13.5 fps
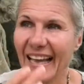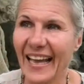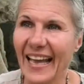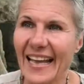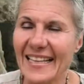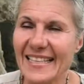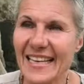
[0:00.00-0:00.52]

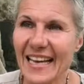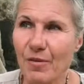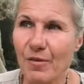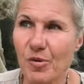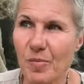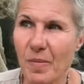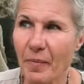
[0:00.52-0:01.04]
And I
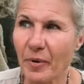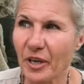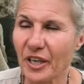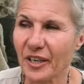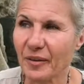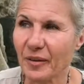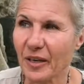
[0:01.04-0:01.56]

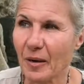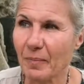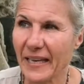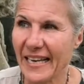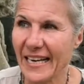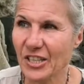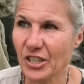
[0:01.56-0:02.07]
remember
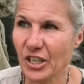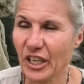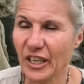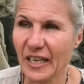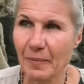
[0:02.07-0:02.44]
complaining to her,